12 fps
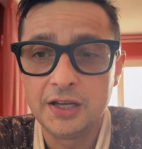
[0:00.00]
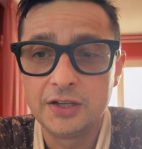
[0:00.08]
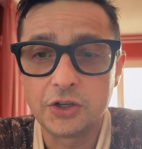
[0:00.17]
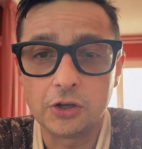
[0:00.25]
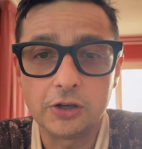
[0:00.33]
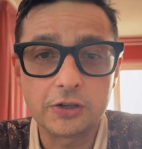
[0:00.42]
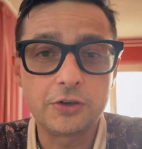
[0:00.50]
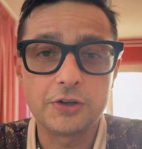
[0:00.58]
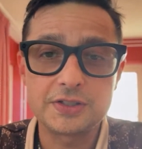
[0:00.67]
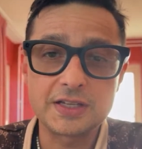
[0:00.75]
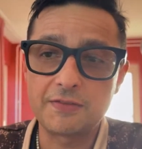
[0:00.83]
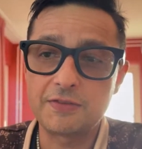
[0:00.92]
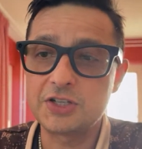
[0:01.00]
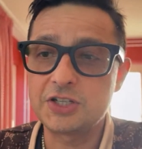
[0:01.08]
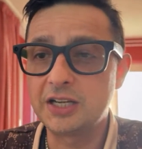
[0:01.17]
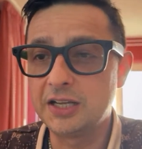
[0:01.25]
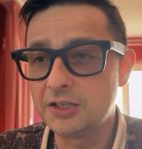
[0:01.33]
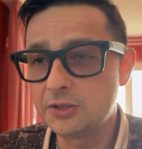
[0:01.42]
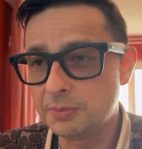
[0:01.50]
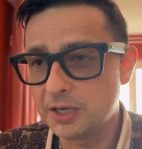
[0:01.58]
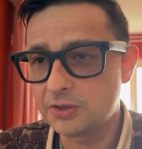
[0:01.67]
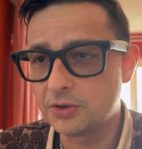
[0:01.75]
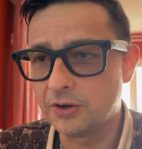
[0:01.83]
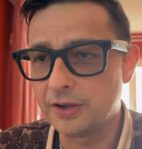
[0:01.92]
Dollar cost averaging into
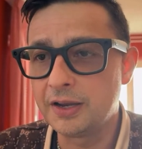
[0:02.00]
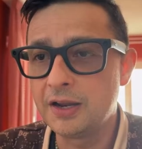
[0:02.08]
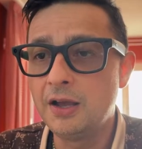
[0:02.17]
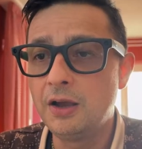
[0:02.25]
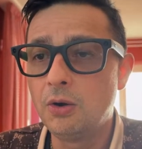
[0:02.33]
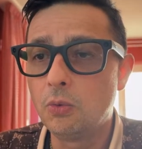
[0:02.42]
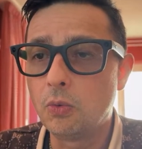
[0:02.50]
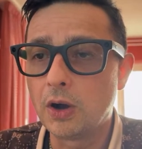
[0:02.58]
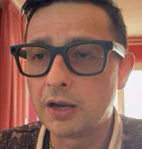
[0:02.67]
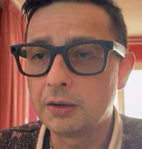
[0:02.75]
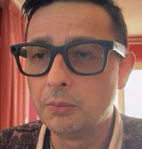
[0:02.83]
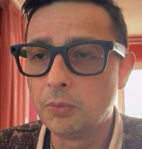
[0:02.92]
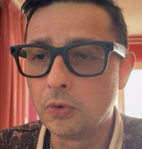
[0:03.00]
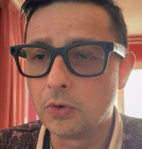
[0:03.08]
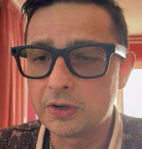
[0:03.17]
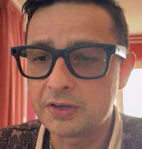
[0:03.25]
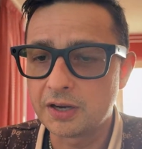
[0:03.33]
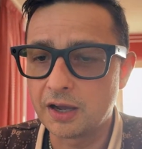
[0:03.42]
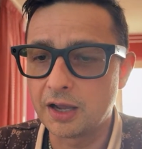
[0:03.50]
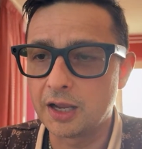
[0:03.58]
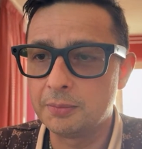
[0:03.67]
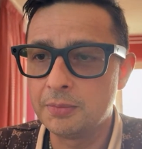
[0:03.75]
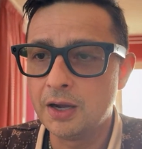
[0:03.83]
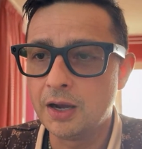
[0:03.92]
Bitcoin. One more
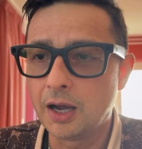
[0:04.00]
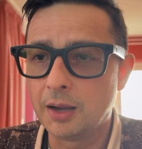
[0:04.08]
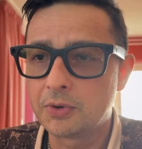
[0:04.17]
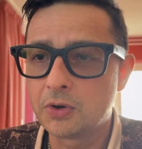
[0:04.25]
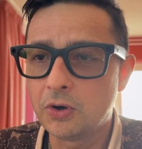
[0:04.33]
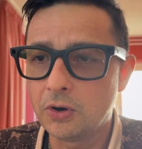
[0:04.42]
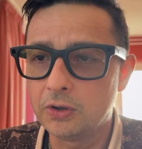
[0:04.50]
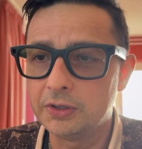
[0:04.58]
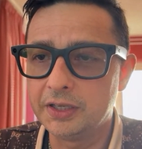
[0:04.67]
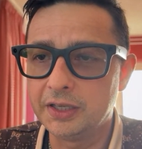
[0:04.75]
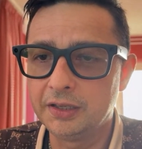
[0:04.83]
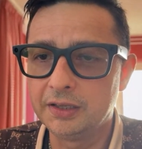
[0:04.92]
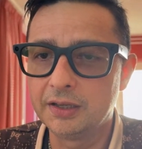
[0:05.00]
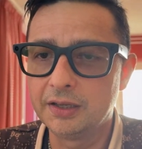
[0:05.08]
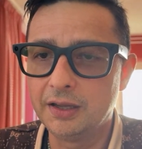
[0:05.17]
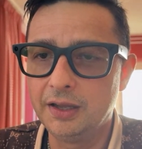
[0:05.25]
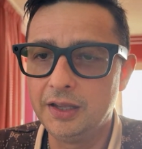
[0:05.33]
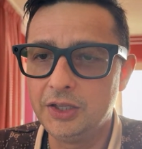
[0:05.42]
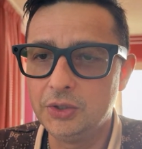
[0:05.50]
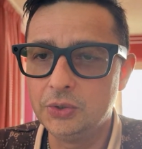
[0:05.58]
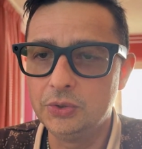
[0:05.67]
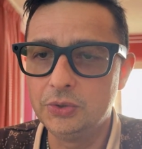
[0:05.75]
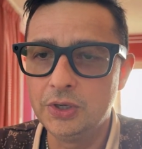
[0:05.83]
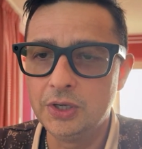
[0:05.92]
time, I'm calling
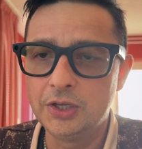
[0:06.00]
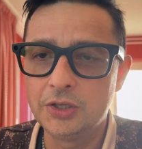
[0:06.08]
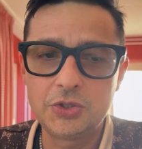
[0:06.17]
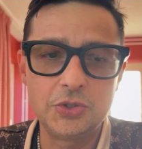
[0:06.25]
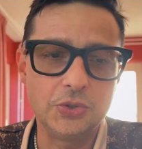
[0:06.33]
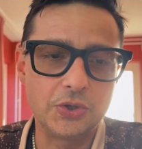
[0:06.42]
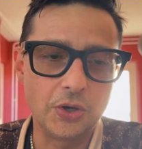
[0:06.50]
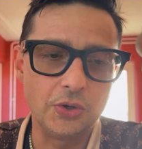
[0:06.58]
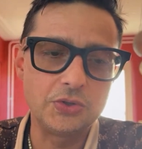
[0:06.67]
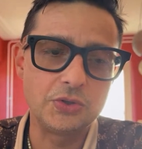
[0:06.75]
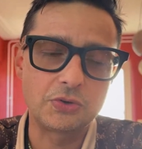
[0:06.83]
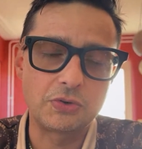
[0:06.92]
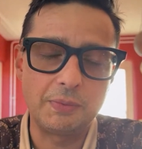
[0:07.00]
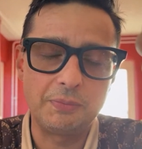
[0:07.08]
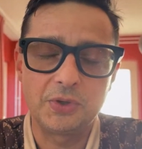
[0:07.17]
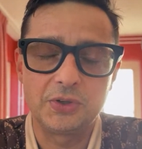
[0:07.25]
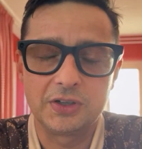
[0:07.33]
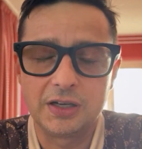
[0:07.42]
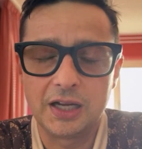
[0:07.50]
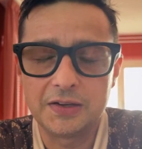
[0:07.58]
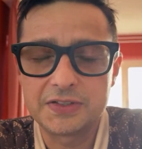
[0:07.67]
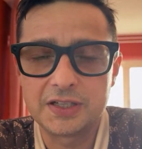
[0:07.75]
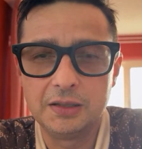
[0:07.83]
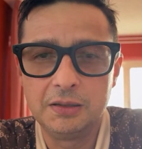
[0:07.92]
you to go to
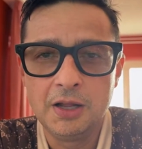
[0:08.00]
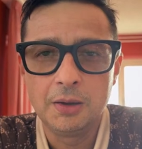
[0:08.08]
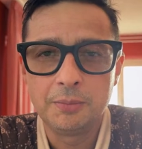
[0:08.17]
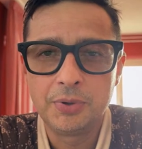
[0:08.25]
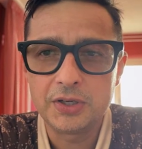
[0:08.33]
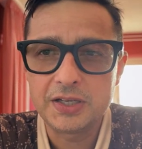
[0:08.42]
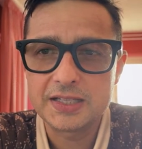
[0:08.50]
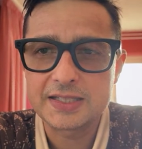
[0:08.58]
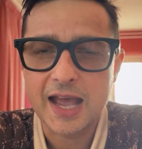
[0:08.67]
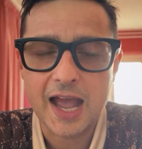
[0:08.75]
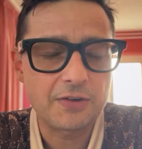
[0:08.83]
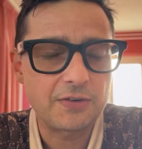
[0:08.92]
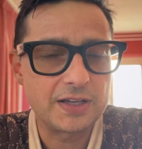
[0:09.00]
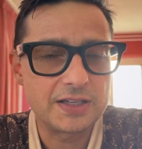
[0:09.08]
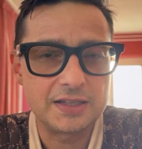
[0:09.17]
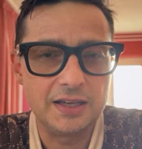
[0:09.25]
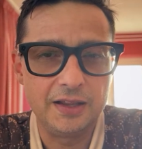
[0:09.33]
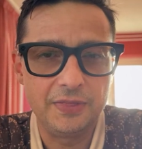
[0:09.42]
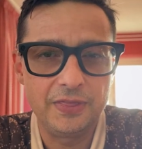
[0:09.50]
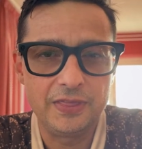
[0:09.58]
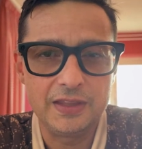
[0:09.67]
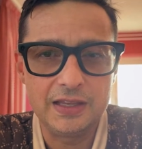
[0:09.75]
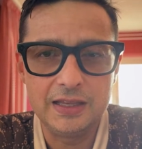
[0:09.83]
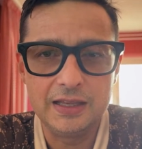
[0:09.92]
crypto.lifestyle, put this address in
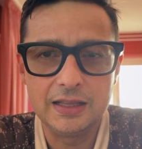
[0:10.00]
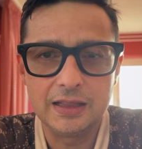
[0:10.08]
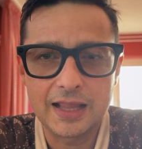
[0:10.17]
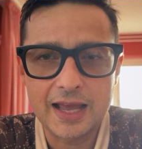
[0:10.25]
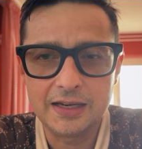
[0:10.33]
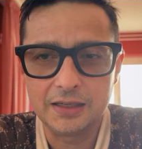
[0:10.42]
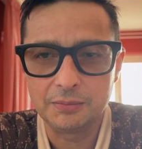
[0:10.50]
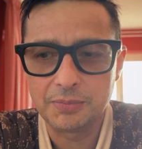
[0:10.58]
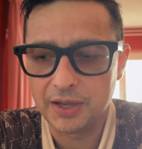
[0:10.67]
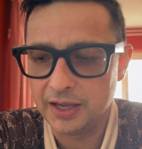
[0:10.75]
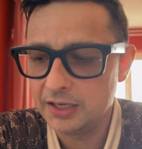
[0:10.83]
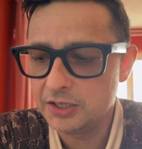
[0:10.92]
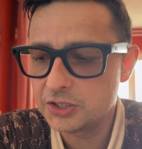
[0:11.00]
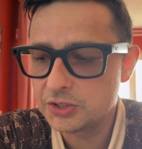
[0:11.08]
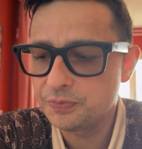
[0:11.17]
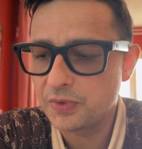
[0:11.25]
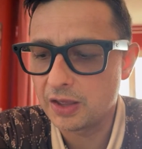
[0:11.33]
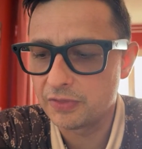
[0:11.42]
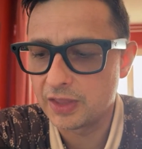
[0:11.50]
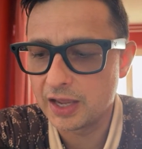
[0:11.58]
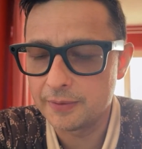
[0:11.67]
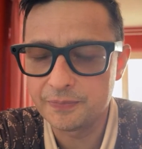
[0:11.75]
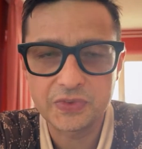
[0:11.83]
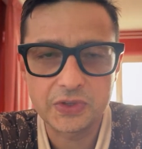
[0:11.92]
the landing page, and
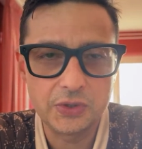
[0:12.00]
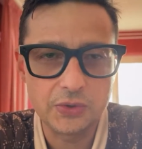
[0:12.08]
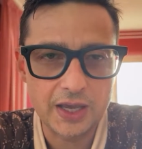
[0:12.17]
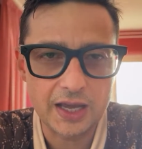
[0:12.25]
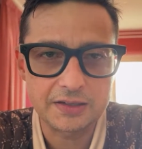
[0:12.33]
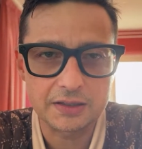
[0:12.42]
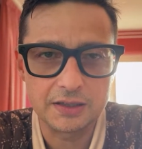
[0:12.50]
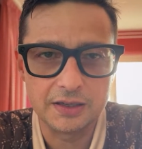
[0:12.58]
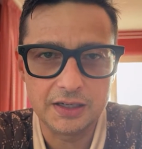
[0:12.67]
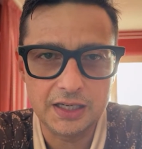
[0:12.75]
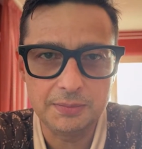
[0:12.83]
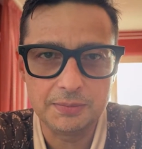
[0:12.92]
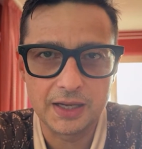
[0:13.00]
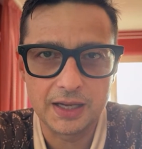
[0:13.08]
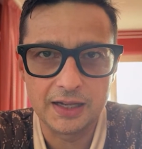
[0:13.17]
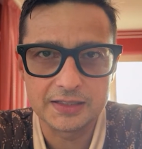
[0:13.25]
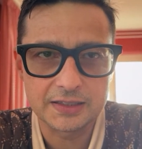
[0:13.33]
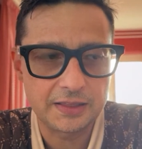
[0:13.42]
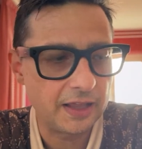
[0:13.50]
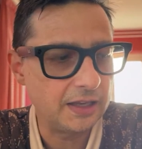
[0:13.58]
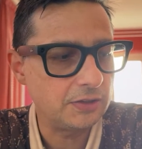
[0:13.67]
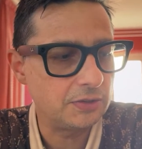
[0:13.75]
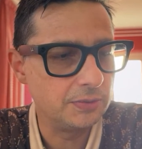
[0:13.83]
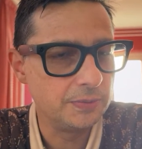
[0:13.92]
then you get an email as a
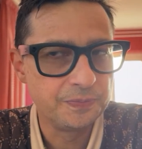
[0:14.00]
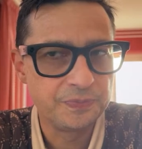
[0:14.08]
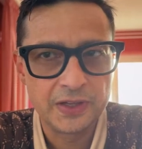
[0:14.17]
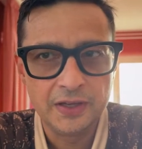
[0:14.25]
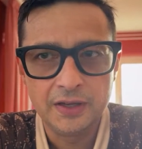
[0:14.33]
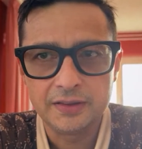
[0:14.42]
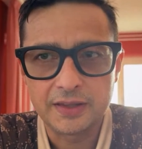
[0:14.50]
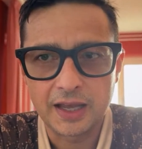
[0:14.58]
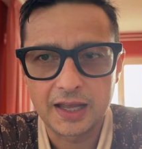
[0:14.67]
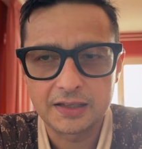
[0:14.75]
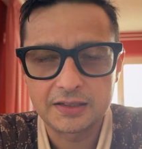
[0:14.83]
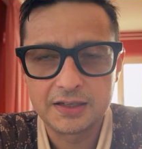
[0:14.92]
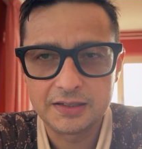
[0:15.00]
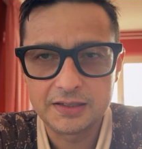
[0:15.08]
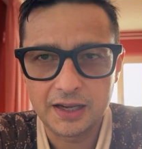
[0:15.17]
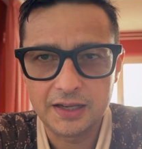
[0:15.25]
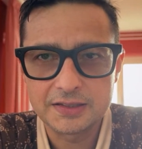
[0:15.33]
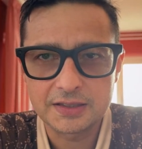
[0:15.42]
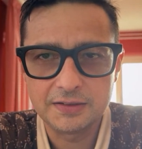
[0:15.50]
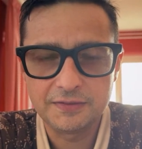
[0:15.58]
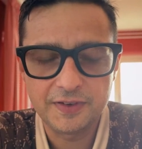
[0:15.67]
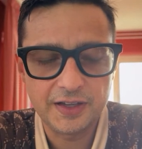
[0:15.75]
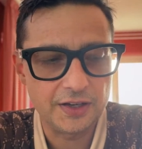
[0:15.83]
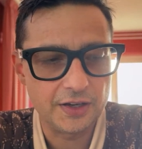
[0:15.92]
thank you that contains a
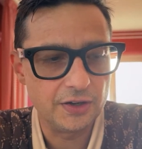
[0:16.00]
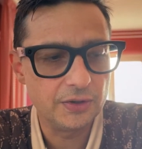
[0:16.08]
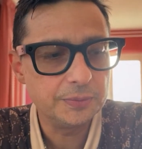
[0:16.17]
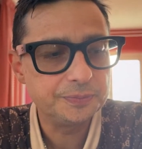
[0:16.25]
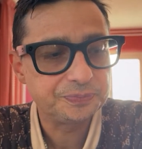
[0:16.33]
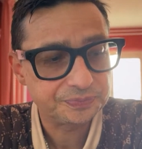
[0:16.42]
video.